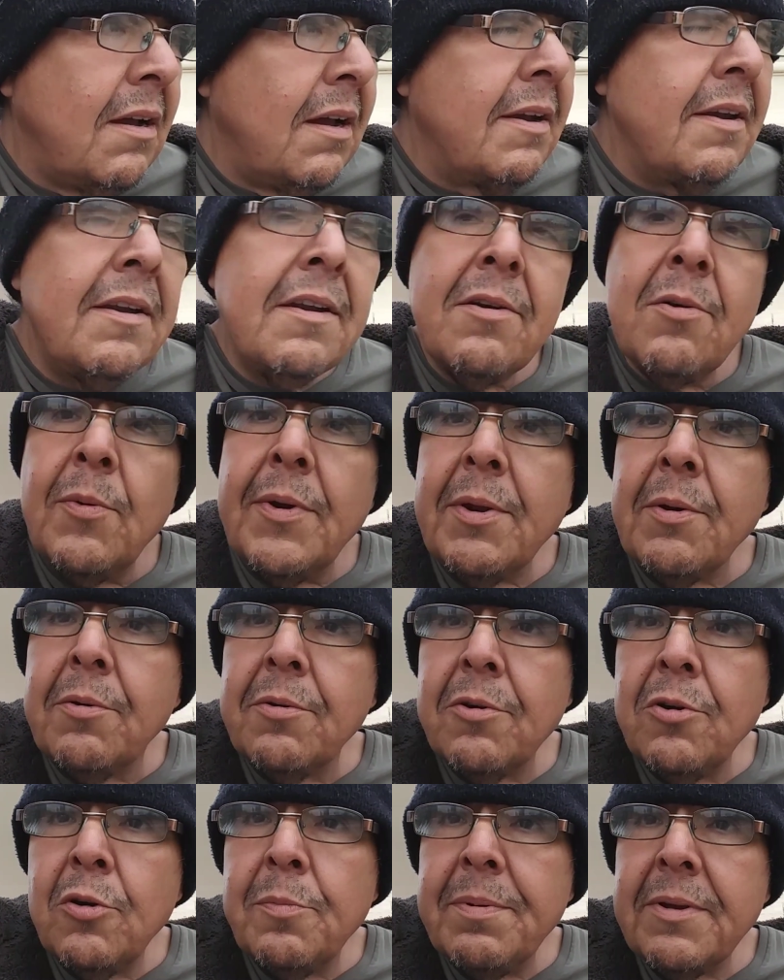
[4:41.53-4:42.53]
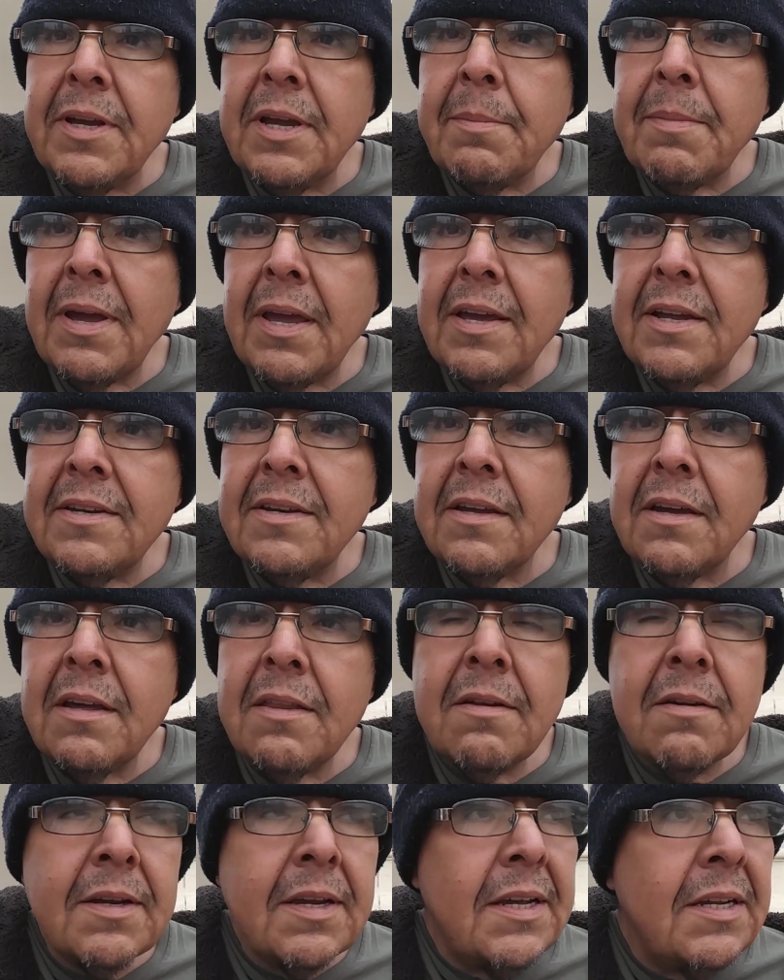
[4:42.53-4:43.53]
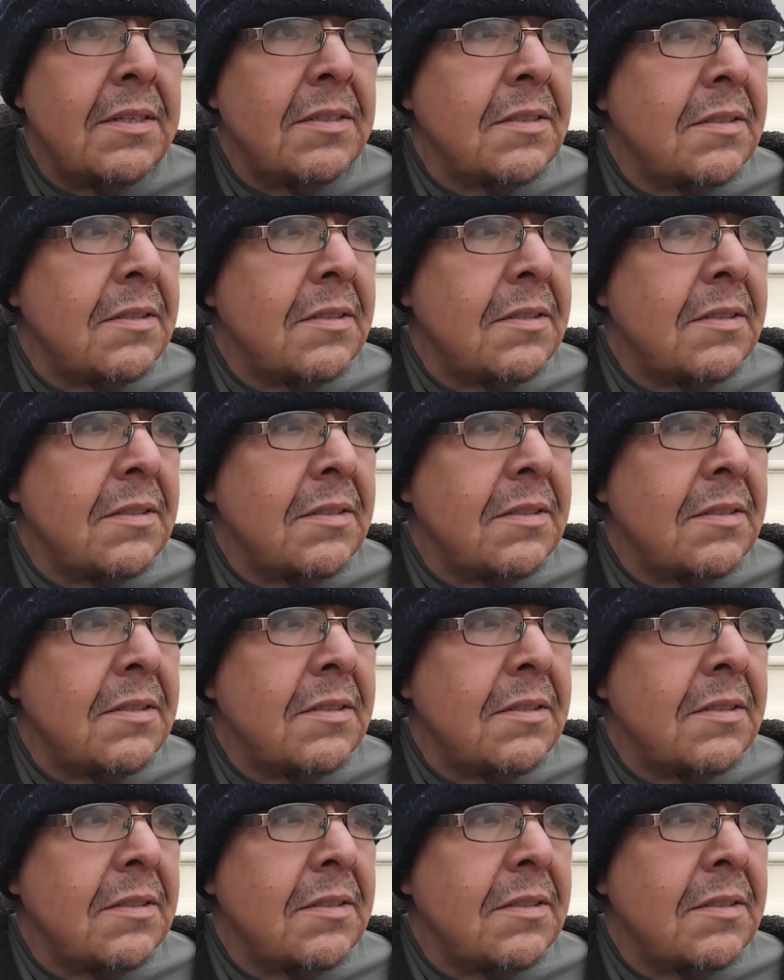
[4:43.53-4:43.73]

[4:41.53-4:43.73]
I needed to regroup and get my head together again.